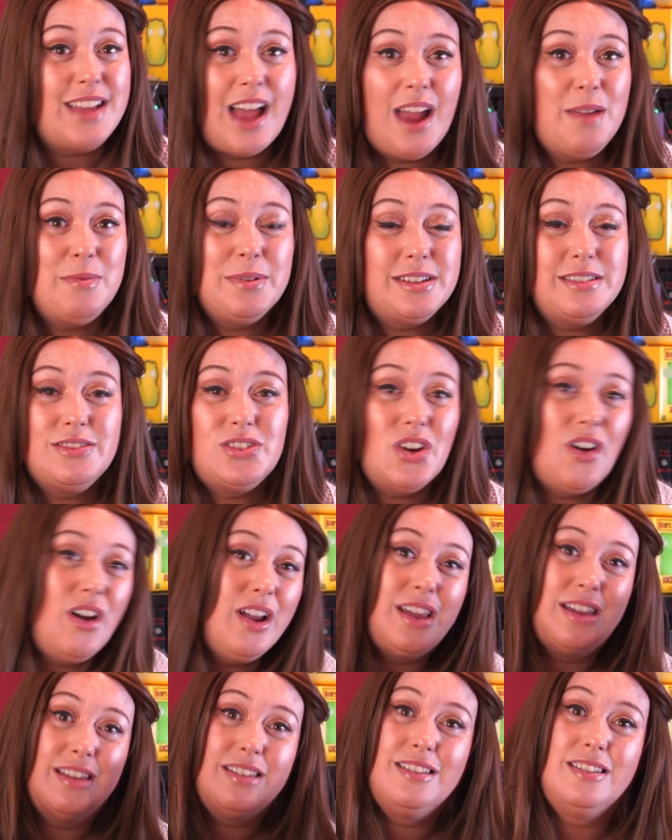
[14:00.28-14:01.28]
that I would
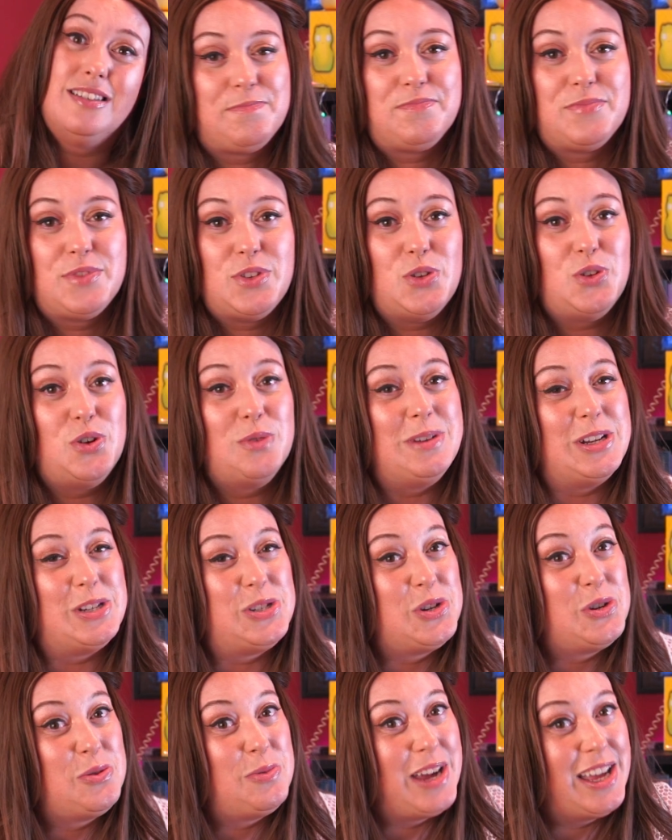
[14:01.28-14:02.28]
enjoy. You know me
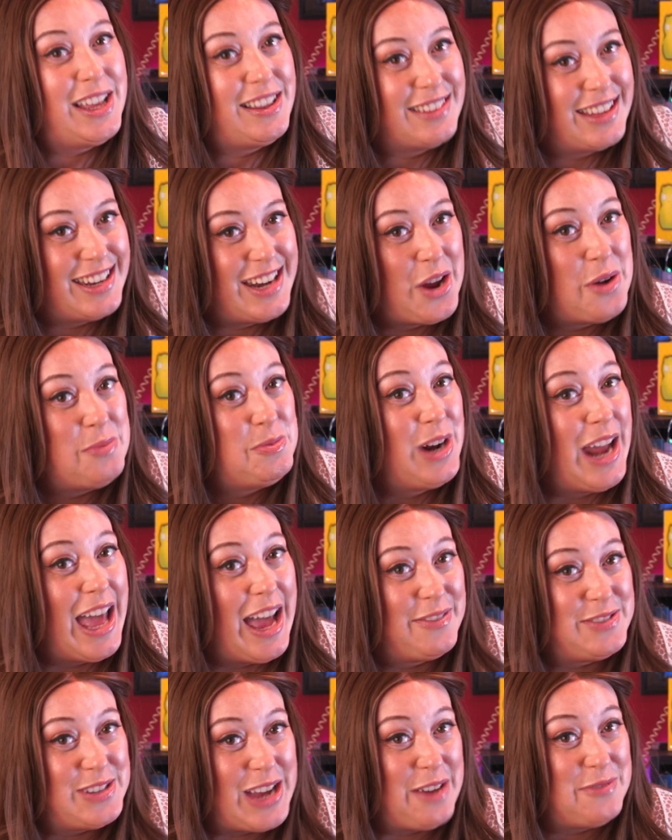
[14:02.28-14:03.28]
too well, and now I'm going
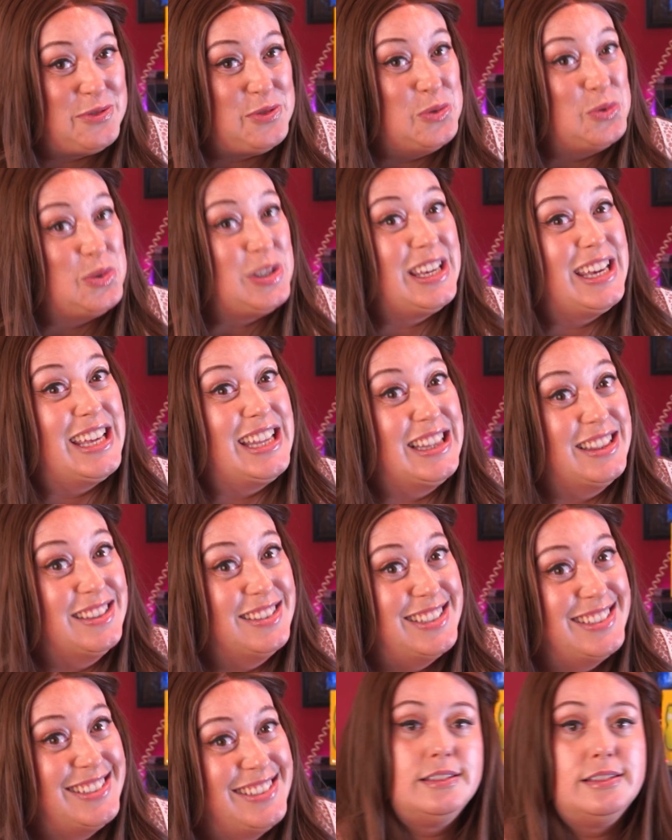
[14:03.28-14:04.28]
to have you
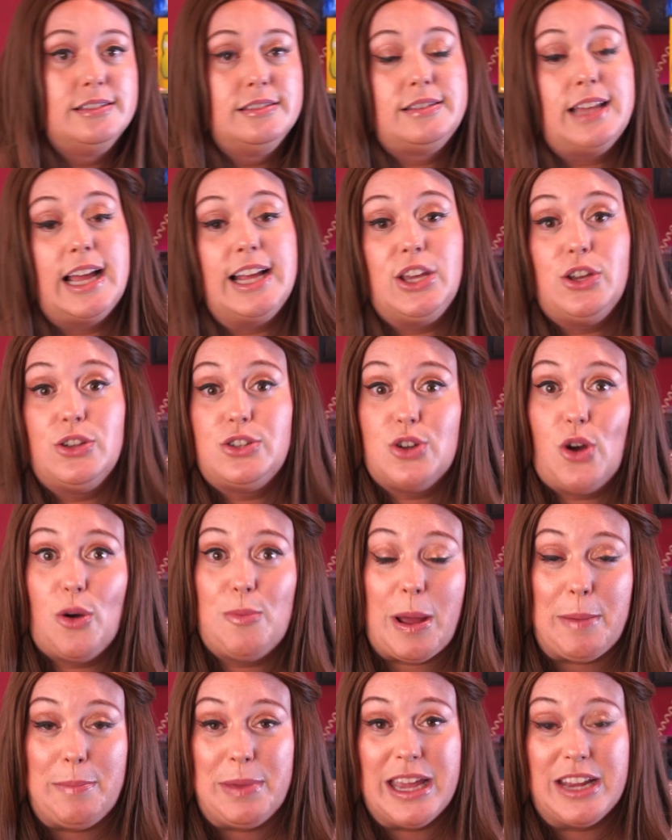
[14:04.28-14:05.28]
killed. Thank you to all
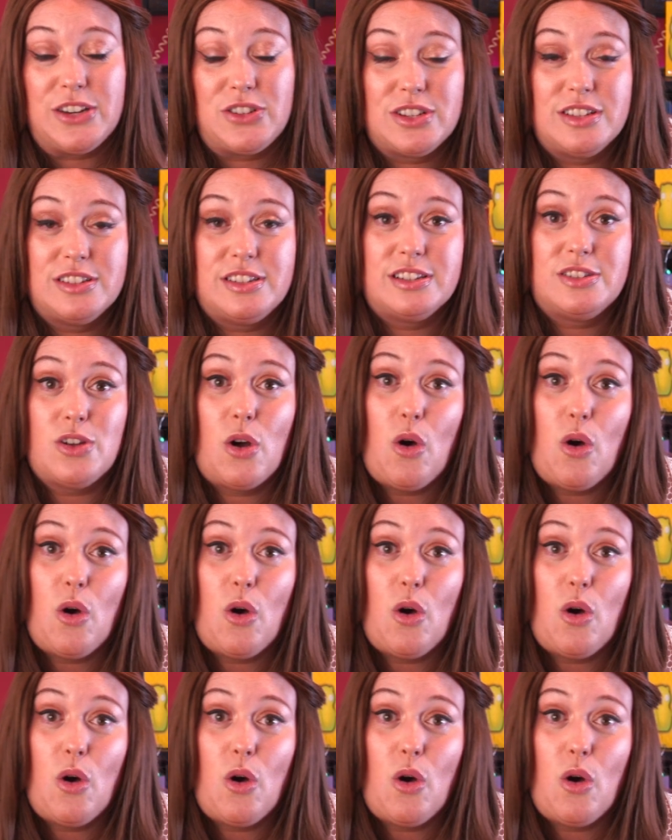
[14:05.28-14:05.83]
my patrons as